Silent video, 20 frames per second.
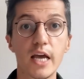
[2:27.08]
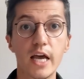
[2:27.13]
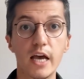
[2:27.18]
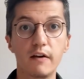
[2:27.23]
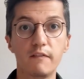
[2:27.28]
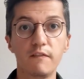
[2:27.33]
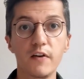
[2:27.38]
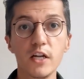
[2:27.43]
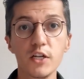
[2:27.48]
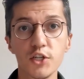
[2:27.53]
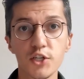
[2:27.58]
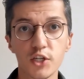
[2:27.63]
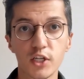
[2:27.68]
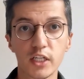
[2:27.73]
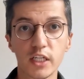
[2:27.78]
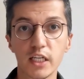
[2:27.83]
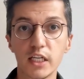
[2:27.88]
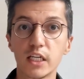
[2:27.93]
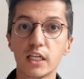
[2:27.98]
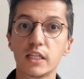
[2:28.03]

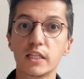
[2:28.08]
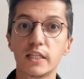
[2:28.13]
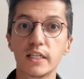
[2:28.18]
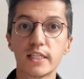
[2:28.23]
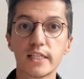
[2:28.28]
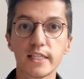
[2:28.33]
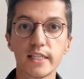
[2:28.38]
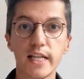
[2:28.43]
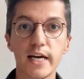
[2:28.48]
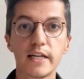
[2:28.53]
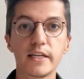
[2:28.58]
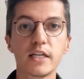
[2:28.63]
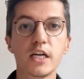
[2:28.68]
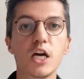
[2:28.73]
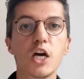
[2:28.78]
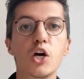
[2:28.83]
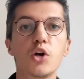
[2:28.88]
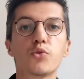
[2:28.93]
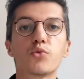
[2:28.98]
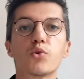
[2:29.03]
Eventually, this
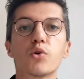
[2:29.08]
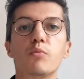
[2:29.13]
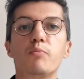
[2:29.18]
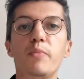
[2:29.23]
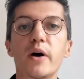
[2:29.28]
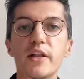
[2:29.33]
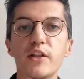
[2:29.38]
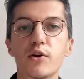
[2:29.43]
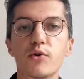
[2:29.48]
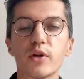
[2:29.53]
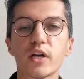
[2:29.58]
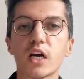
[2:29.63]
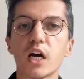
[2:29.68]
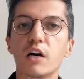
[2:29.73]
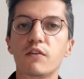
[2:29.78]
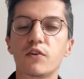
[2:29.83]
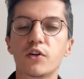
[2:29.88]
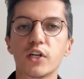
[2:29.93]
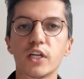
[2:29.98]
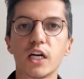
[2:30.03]
led to a better
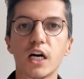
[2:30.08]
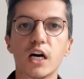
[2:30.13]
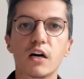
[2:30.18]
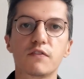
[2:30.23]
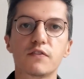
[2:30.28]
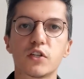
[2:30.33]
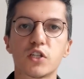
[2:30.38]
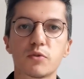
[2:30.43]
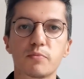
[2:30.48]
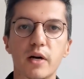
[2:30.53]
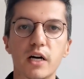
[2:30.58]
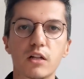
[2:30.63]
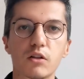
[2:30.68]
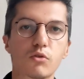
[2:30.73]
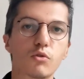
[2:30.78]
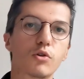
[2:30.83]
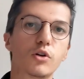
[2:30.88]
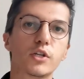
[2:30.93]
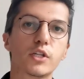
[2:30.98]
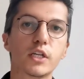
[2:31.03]
recovery after spinal
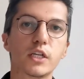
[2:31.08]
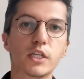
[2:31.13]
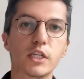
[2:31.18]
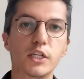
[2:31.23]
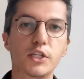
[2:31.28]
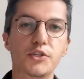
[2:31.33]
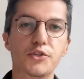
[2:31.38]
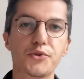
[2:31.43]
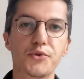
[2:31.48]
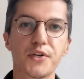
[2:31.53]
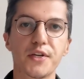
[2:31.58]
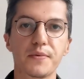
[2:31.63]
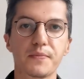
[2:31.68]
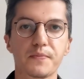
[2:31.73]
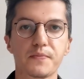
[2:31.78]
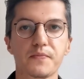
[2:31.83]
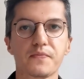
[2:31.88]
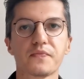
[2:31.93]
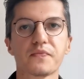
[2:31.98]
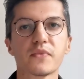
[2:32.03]
cord injury.
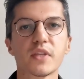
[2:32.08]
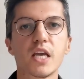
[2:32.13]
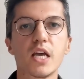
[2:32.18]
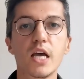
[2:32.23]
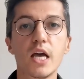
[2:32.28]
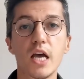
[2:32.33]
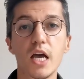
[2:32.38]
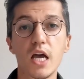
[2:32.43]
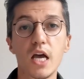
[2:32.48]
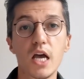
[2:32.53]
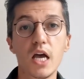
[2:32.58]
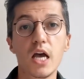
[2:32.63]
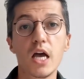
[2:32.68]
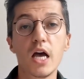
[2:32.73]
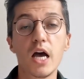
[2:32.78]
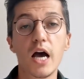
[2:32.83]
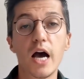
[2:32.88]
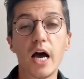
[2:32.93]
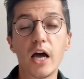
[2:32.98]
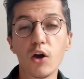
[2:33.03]

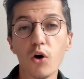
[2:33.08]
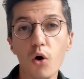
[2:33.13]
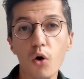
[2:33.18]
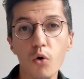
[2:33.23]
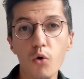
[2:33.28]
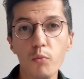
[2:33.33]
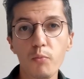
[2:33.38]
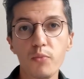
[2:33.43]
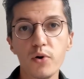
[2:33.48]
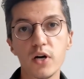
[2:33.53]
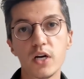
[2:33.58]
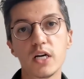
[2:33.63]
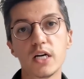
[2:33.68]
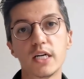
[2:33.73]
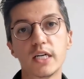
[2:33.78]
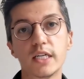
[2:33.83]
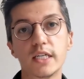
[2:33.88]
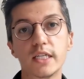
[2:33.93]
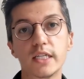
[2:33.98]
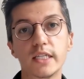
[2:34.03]
I hope
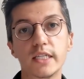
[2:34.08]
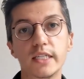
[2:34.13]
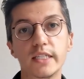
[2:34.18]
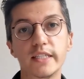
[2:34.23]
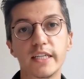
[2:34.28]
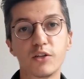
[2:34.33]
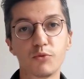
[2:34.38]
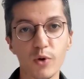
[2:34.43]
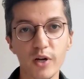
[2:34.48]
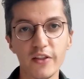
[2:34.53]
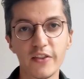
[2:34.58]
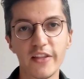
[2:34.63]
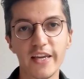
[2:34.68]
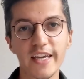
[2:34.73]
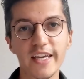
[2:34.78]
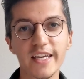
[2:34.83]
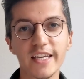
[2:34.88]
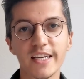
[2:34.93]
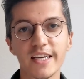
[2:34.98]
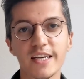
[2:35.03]
that one
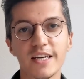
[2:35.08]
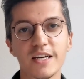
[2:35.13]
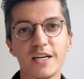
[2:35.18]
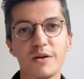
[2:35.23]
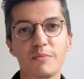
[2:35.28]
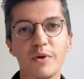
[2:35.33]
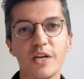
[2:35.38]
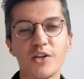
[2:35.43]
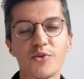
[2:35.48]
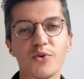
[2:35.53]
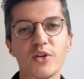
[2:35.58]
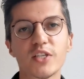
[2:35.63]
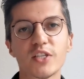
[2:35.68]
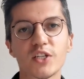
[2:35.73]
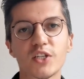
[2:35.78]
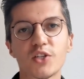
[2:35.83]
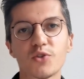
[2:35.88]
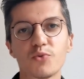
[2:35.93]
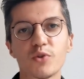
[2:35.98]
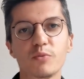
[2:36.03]
day my
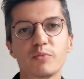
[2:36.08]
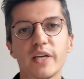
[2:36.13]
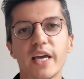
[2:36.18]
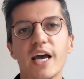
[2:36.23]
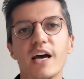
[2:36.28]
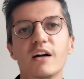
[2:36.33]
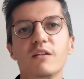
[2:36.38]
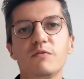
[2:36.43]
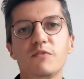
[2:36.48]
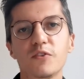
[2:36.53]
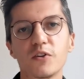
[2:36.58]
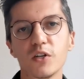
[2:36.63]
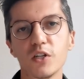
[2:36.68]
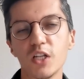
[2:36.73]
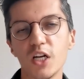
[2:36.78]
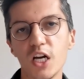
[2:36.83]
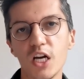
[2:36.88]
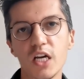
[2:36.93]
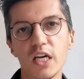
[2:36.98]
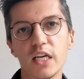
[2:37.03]
research will be
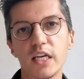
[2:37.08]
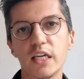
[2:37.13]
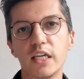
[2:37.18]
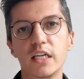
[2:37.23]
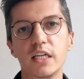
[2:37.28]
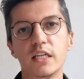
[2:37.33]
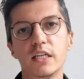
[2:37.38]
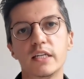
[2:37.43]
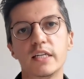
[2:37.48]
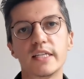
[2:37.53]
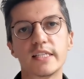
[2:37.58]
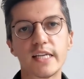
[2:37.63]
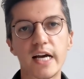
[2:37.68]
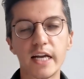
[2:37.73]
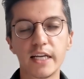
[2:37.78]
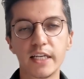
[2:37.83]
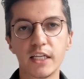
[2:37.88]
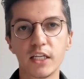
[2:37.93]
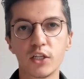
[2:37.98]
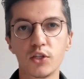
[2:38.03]
helpful in
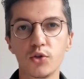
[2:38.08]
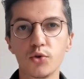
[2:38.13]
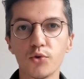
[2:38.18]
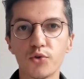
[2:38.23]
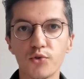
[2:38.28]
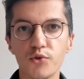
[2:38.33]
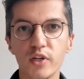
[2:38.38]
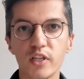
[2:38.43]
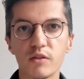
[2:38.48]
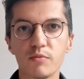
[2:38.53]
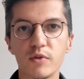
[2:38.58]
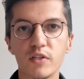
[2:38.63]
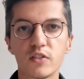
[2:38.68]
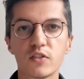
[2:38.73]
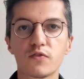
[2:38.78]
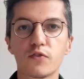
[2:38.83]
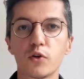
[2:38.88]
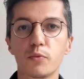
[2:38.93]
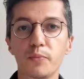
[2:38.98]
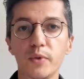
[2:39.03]
designing new
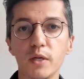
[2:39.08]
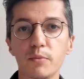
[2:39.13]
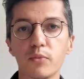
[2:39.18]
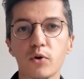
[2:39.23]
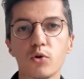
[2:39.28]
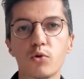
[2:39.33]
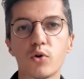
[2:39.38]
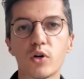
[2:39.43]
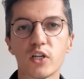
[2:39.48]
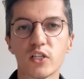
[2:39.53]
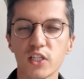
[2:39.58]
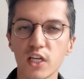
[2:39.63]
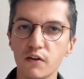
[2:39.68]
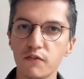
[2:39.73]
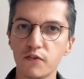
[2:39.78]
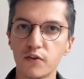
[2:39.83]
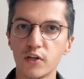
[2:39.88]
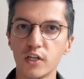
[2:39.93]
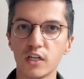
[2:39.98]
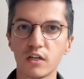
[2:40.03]
treatments for people who are
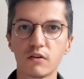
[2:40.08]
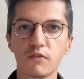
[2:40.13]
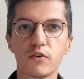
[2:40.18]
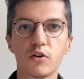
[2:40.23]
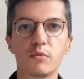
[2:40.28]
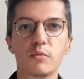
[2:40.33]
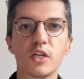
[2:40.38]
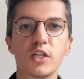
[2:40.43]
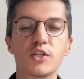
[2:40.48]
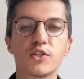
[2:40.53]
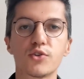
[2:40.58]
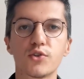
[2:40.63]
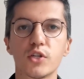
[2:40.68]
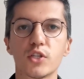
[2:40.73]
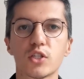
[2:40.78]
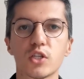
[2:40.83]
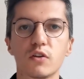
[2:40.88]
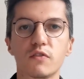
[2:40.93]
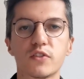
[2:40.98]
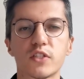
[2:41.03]
suffering from
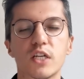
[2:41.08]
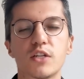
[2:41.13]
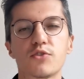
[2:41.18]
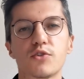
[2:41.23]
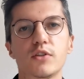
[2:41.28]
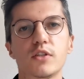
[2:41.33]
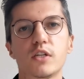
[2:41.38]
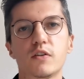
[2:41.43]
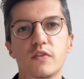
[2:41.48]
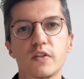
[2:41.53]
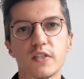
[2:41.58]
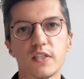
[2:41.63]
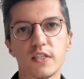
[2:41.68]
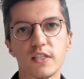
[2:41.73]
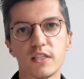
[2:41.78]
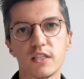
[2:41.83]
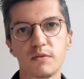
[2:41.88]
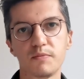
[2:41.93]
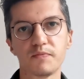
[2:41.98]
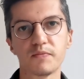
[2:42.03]
injuries of the central nervous
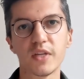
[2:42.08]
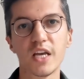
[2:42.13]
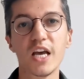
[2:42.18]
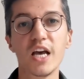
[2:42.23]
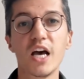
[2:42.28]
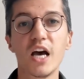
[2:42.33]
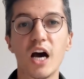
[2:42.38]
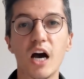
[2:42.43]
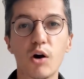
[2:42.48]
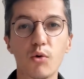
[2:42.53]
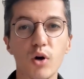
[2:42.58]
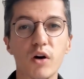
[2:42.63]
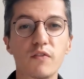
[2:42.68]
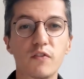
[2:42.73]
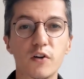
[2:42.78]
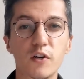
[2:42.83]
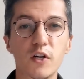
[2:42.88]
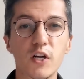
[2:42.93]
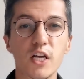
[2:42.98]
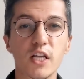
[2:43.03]
system.
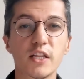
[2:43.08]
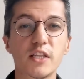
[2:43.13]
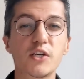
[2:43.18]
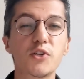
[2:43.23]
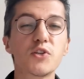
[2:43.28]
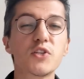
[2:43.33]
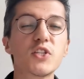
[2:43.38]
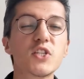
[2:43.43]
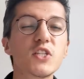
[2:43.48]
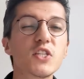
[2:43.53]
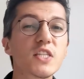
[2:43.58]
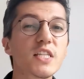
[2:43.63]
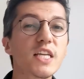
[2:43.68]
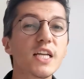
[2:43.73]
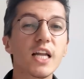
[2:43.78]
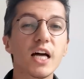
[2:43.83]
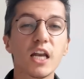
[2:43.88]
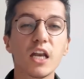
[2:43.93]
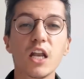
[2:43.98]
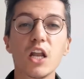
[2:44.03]
However, there is
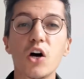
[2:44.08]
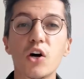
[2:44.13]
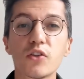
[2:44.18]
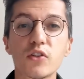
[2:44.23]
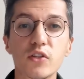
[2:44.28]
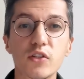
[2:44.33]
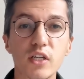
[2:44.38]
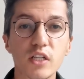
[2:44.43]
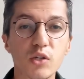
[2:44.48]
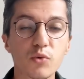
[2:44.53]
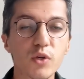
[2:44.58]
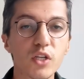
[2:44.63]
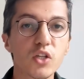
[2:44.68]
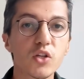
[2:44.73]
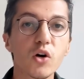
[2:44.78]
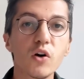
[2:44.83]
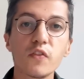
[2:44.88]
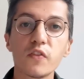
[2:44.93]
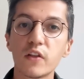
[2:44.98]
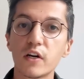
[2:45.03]
still a lot that we
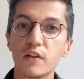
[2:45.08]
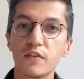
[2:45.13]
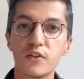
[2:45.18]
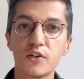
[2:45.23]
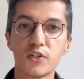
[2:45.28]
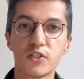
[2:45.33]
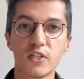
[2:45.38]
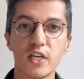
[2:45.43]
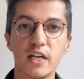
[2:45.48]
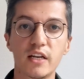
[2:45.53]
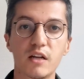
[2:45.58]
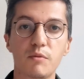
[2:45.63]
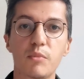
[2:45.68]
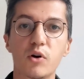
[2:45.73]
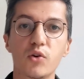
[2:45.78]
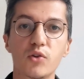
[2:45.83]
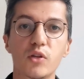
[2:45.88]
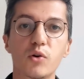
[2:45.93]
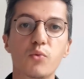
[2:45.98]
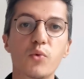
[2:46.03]
don't understand
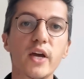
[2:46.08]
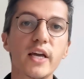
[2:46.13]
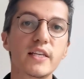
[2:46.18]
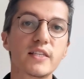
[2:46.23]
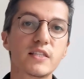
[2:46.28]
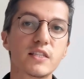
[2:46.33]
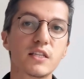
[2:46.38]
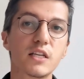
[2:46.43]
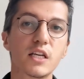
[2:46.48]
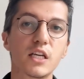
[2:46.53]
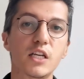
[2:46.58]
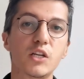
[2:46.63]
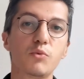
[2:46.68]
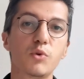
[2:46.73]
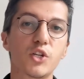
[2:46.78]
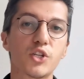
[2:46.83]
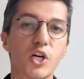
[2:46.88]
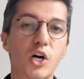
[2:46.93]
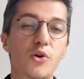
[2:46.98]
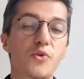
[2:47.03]
about the ways in
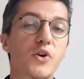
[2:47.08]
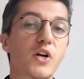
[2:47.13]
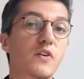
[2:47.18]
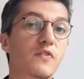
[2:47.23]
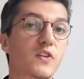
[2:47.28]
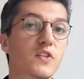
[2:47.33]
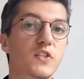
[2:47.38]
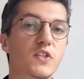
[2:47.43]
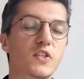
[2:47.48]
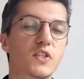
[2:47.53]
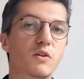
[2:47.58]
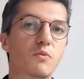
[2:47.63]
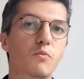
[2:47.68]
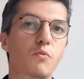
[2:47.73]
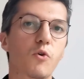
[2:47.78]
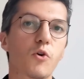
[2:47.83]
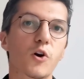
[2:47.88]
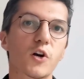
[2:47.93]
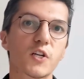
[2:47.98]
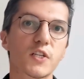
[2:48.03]
which our nervous system
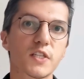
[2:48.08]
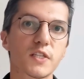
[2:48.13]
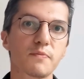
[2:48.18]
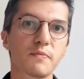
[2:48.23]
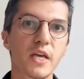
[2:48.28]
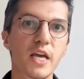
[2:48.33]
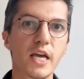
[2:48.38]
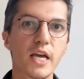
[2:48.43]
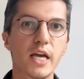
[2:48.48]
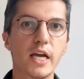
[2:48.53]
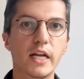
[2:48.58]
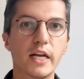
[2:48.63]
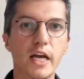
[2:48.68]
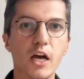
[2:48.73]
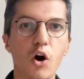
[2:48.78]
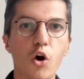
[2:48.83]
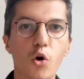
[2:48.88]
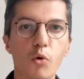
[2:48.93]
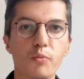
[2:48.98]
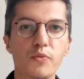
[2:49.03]
works, and I
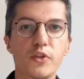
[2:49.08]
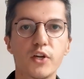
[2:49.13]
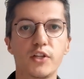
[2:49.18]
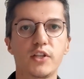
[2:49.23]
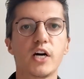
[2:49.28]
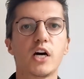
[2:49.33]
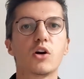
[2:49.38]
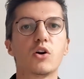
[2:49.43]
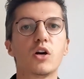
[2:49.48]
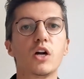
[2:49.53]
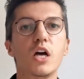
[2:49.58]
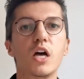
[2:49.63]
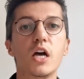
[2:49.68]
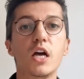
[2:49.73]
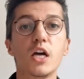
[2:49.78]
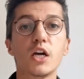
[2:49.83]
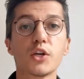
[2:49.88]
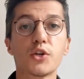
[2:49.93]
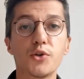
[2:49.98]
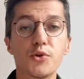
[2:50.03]
hope that our
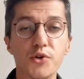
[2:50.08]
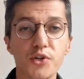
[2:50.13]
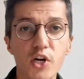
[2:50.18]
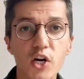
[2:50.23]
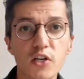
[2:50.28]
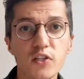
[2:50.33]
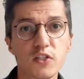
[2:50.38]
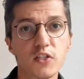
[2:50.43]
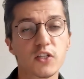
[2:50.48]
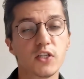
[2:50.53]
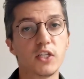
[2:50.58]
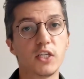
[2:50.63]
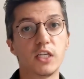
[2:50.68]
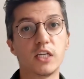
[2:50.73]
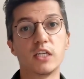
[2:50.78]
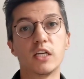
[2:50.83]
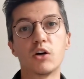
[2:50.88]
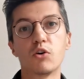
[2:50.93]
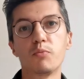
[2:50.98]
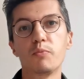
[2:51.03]
curiosity
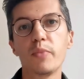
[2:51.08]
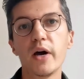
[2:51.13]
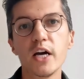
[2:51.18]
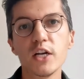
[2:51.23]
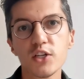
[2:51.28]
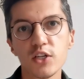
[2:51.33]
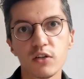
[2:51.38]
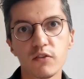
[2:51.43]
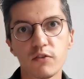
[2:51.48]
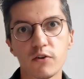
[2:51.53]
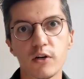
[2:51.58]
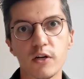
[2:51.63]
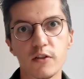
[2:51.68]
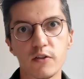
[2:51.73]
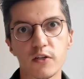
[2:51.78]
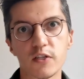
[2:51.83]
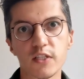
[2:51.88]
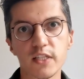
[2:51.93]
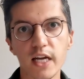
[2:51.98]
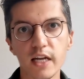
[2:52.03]
and our passion for
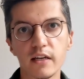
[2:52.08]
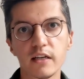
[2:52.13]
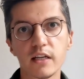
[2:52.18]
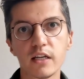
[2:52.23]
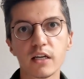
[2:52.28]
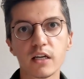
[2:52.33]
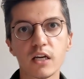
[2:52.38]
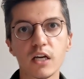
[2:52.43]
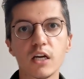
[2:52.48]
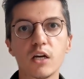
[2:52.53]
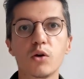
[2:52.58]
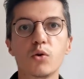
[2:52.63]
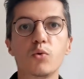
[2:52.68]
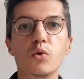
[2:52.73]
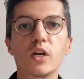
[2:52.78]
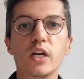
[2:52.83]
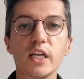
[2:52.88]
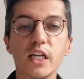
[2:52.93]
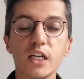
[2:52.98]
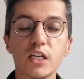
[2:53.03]
understanding
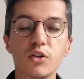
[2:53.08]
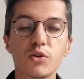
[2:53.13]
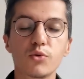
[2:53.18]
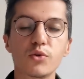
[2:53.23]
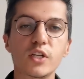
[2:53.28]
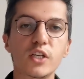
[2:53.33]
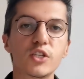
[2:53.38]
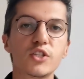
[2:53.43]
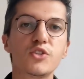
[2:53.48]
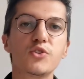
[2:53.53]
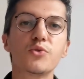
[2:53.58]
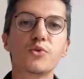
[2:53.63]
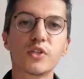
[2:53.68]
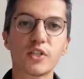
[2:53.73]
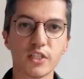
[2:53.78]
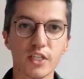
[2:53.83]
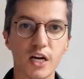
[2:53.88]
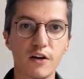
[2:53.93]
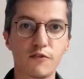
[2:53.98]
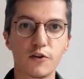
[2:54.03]
will lead to these new
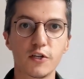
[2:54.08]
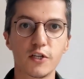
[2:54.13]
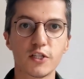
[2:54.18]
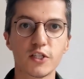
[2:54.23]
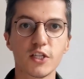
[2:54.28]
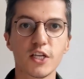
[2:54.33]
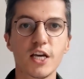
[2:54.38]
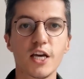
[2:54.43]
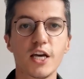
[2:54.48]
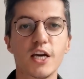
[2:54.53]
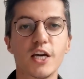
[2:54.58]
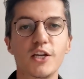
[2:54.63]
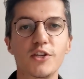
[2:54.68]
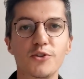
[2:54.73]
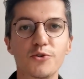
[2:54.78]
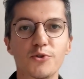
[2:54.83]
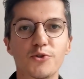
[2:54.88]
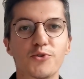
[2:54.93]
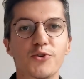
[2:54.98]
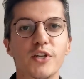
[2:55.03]
discoveries and
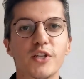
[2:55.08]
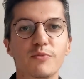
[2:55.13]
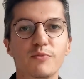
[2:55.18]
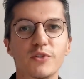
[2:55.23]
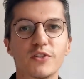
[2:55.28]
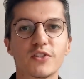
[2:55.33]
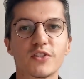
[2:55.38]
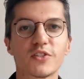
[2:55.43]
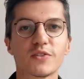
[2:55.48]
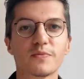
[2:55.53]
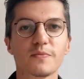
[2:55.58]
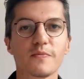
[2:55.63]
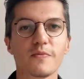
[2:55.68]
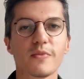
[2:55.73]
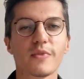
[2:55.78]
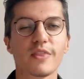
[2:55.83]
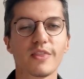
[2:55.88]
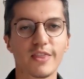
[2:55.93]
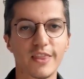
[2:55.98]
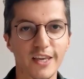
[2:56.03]
new treatments.
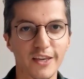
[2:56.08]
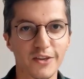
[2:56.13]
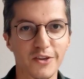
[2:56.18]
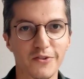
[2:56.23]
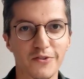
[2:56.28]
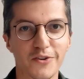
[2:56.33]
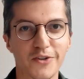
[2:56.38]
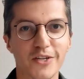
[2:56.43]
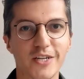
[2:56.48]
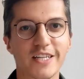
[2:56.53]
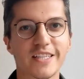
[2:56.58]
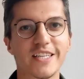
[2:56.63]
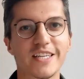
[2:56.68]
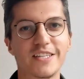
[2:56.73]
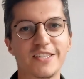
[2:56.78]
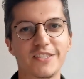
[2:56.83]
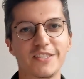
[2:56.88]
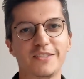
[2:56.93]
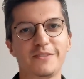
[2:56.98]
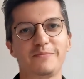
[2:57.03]
Thank you for your
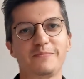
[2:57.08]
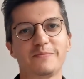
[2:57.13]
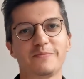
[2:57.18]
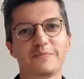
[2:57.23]
attention.